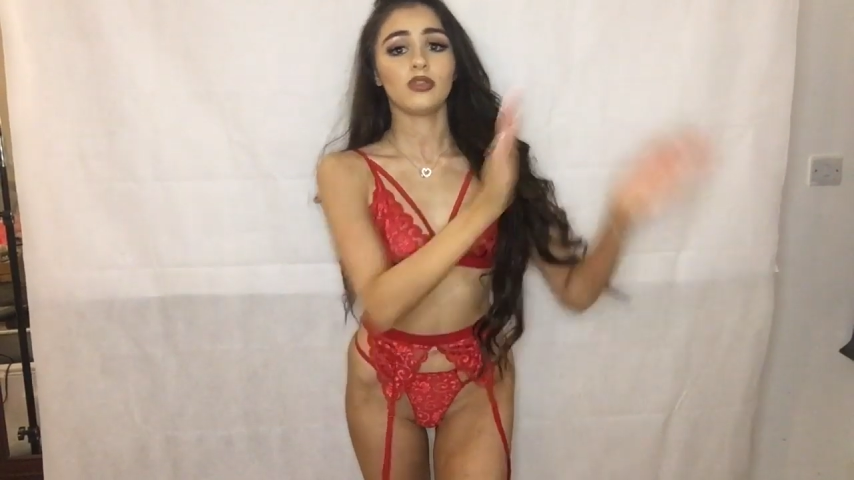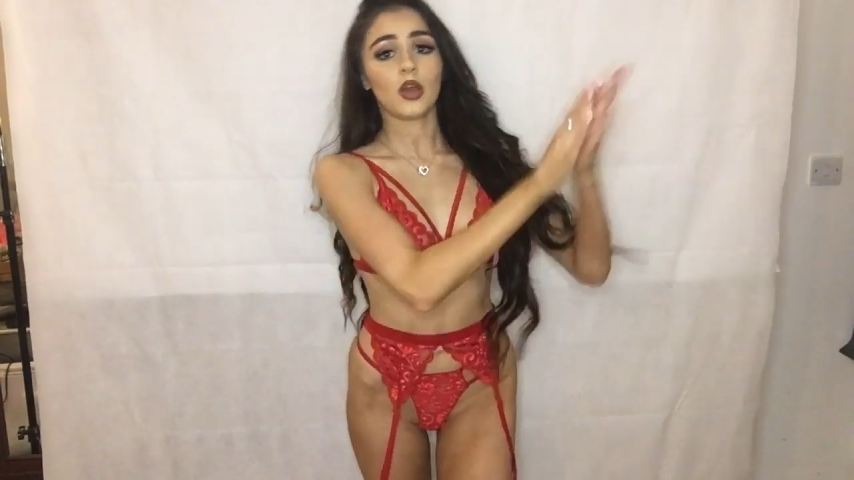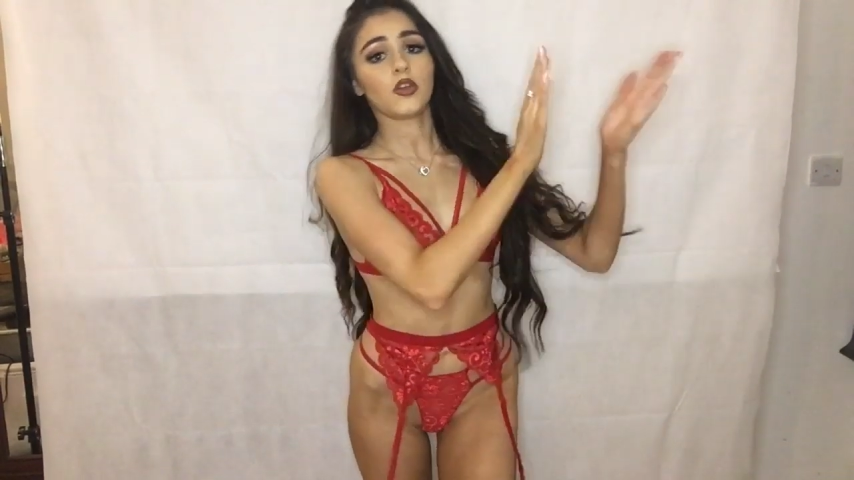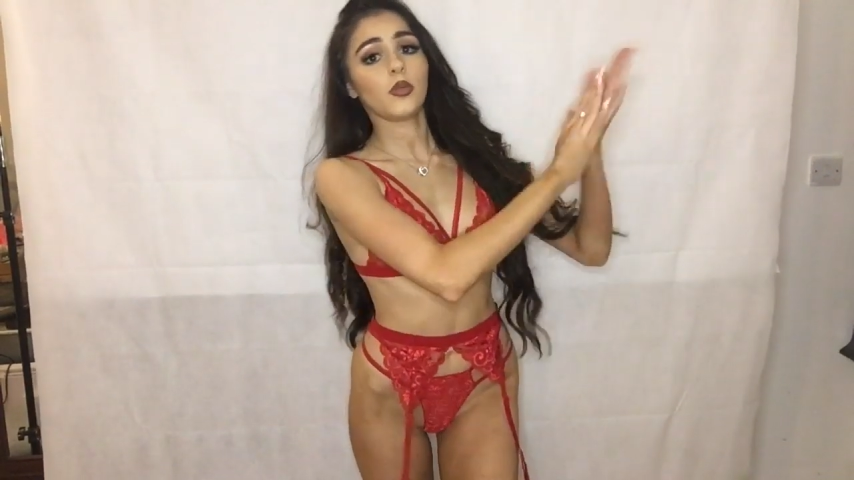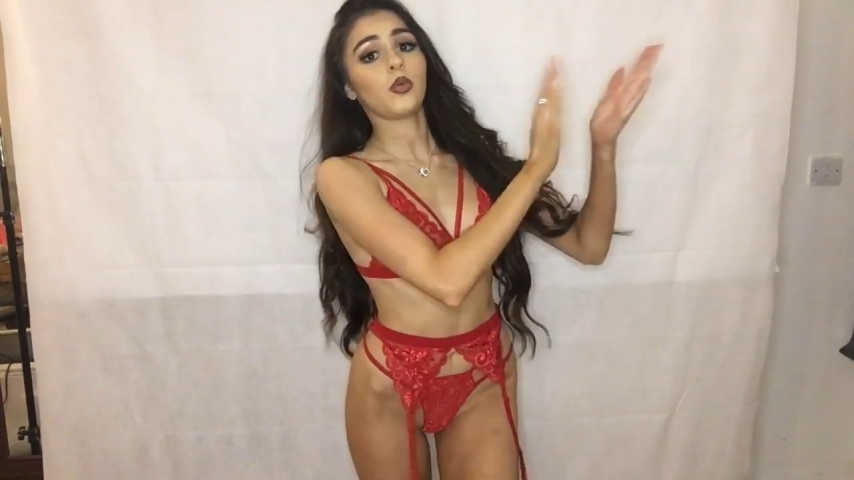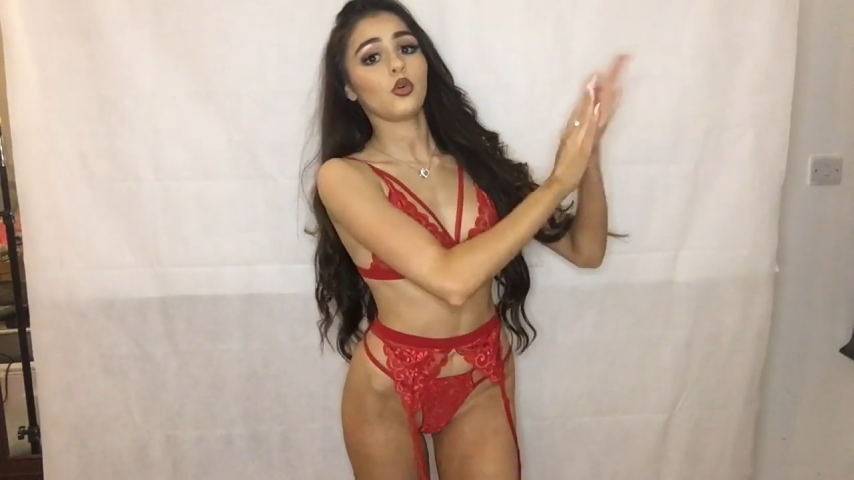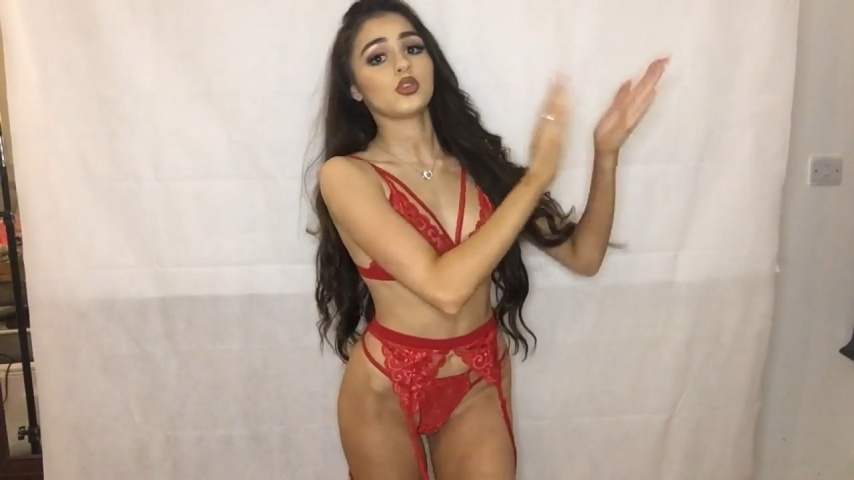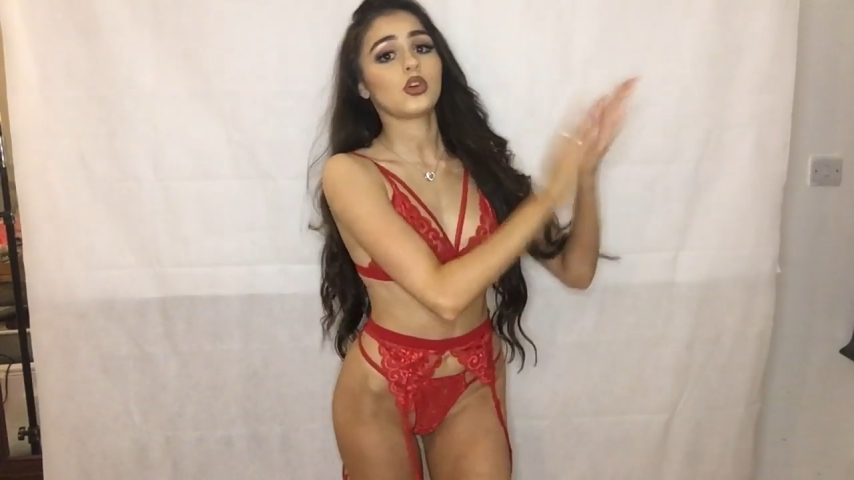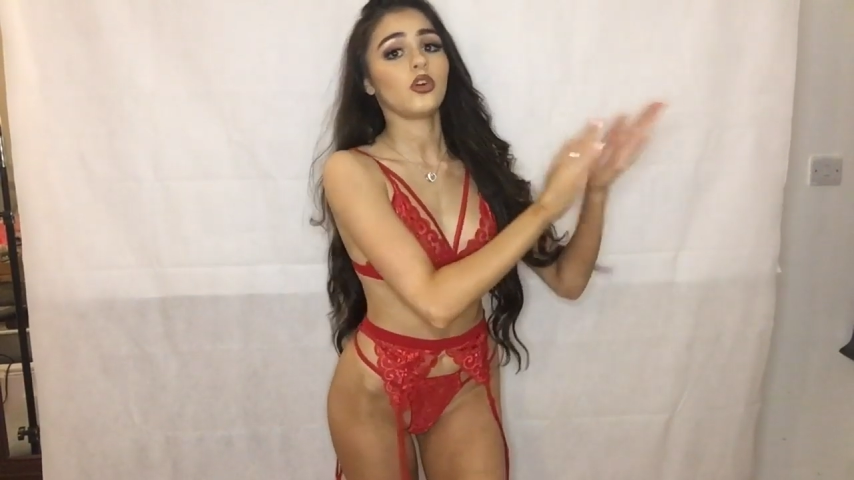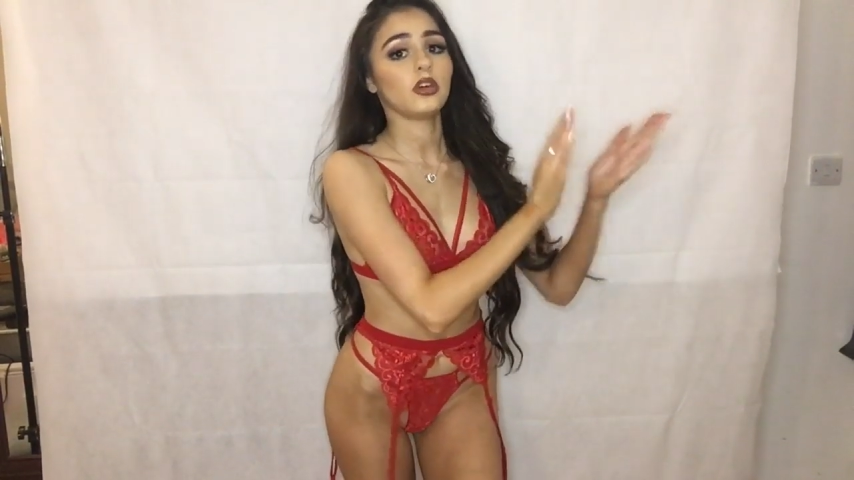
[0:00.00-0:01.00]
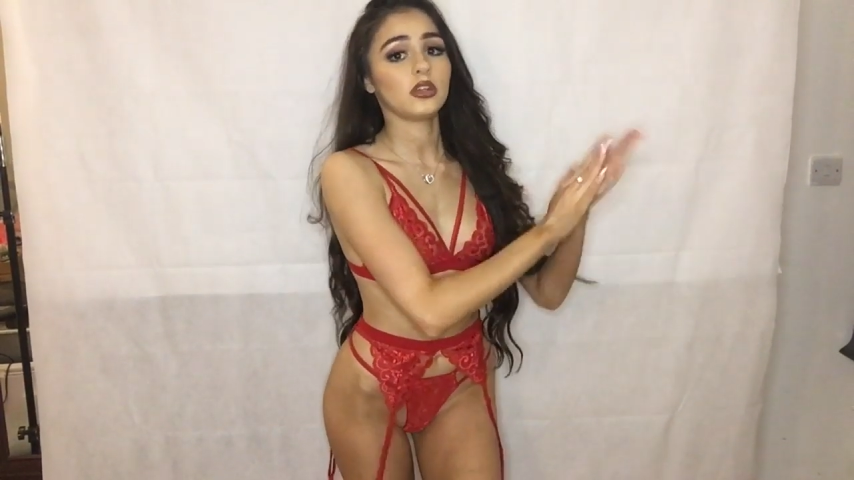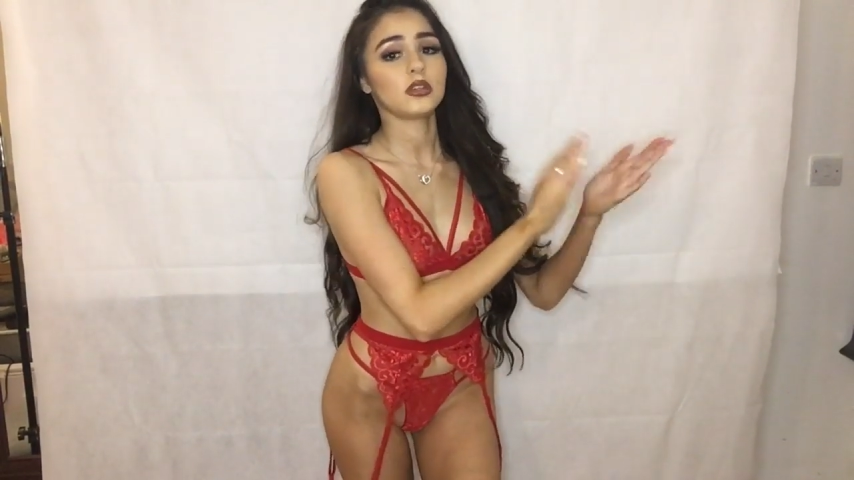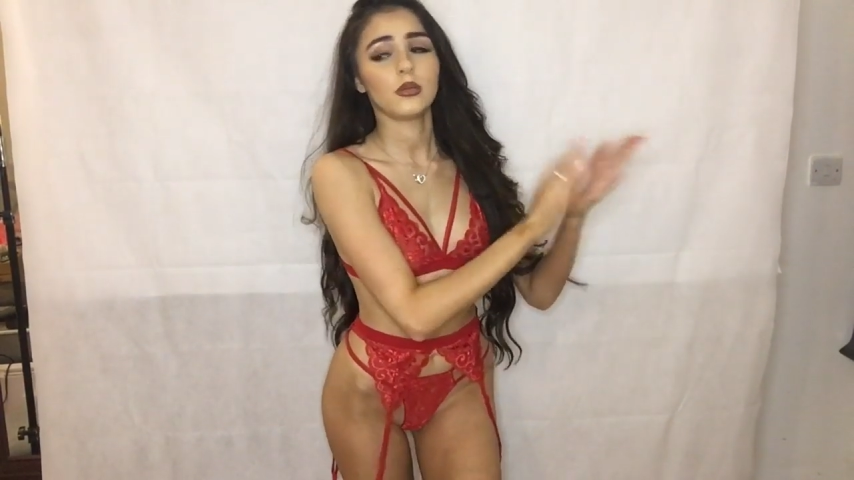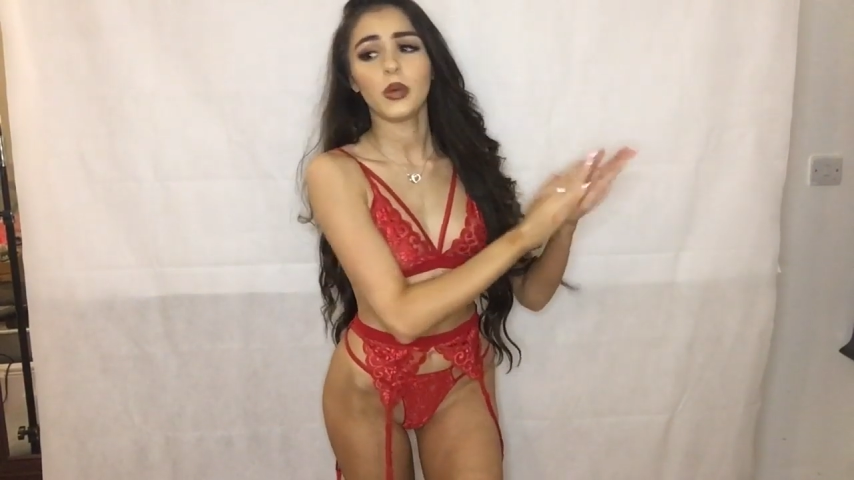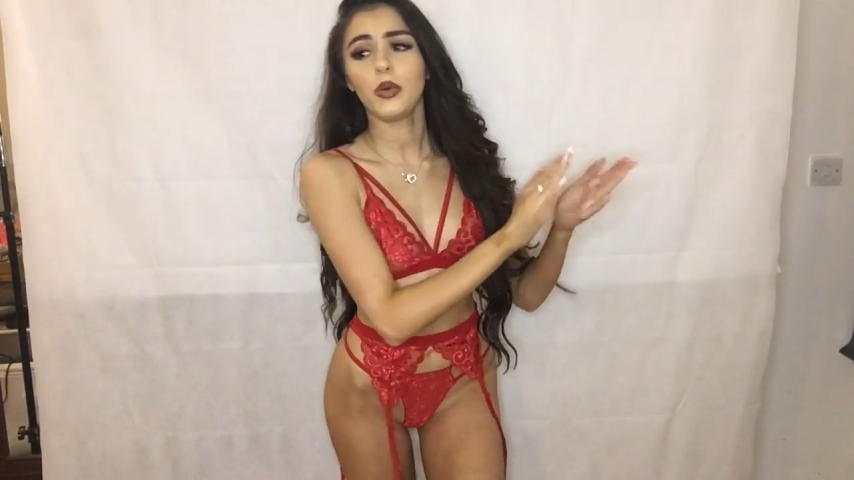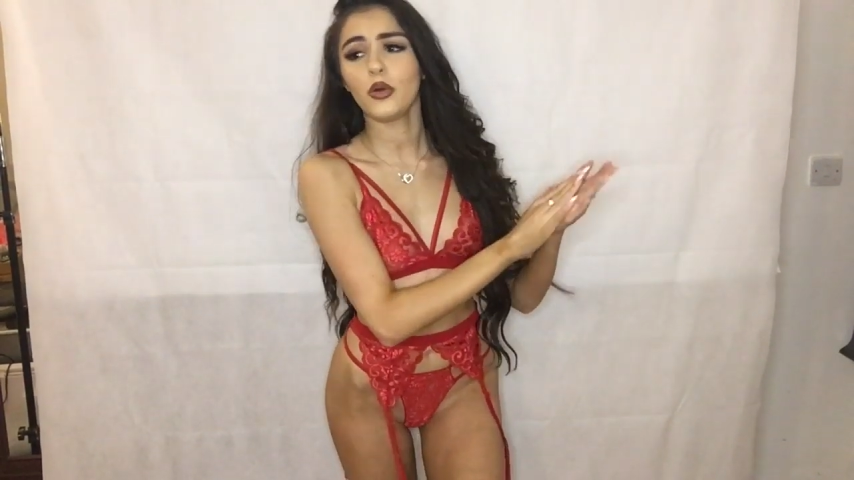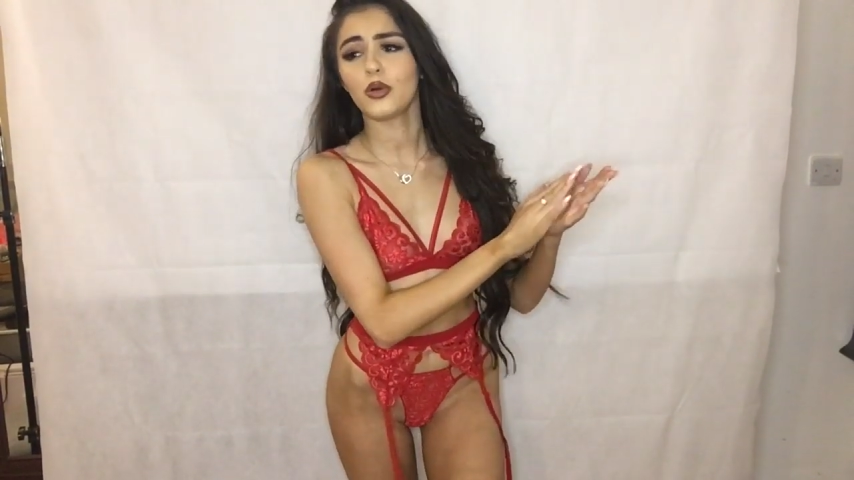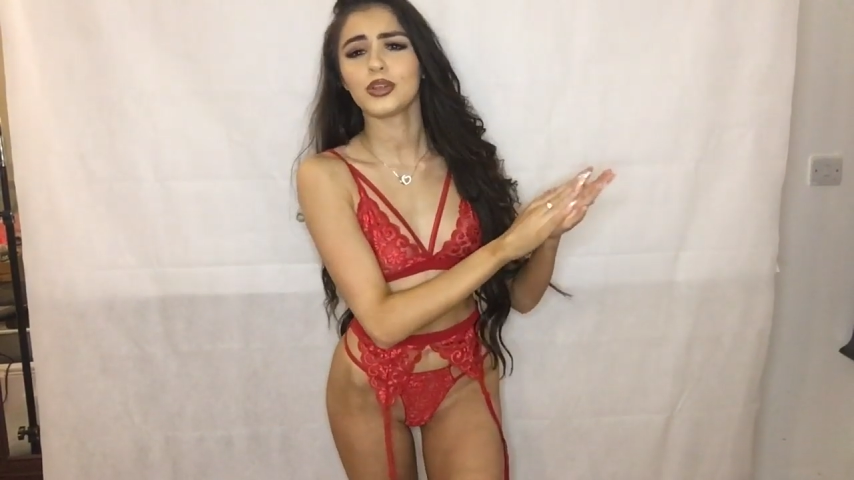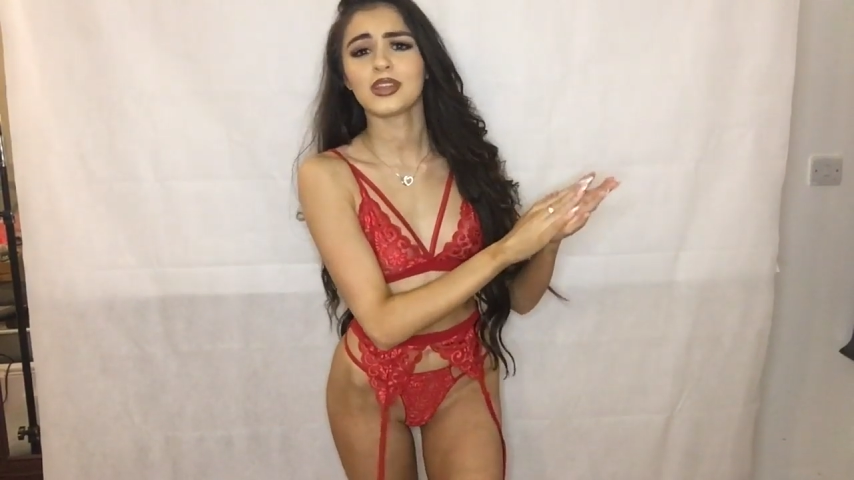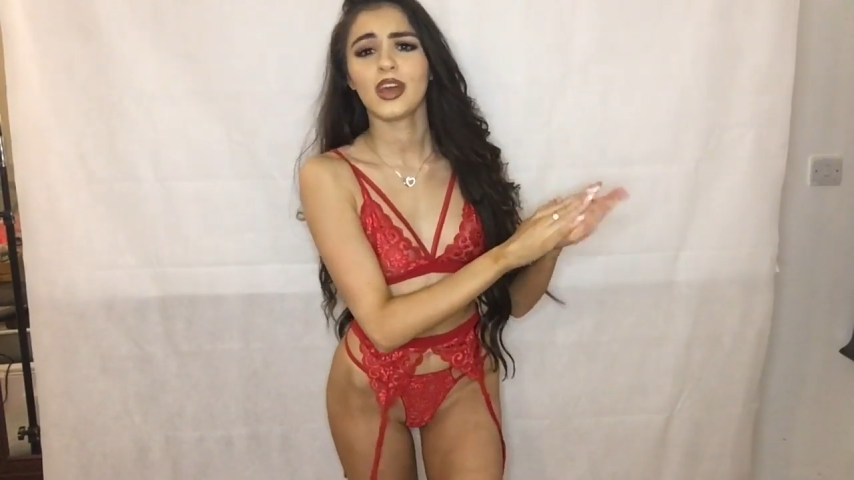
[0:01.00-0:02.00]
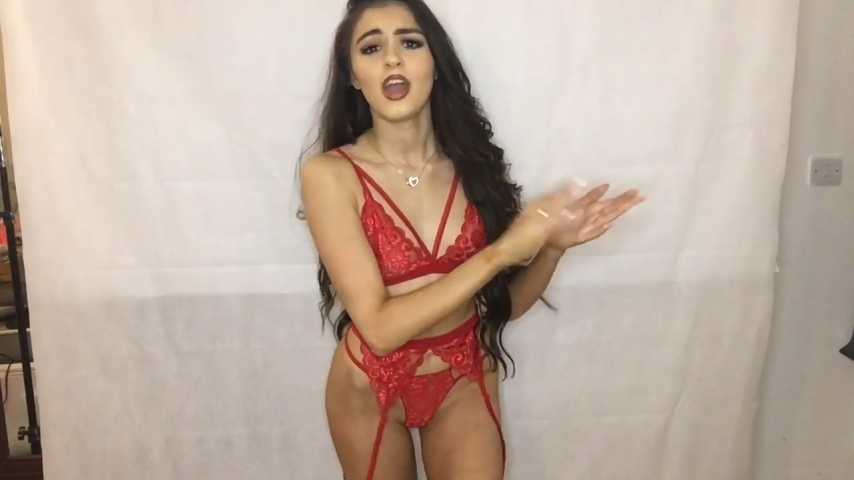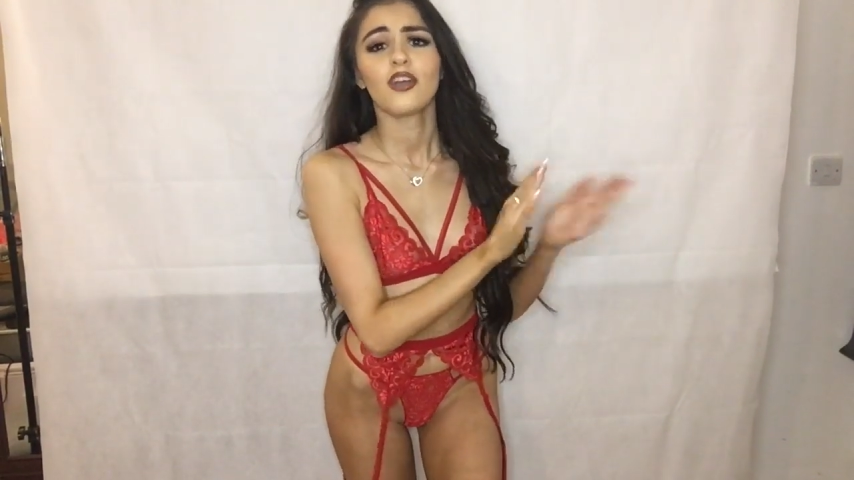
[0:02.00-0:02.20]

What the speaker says: Round of applause, boys. Applause.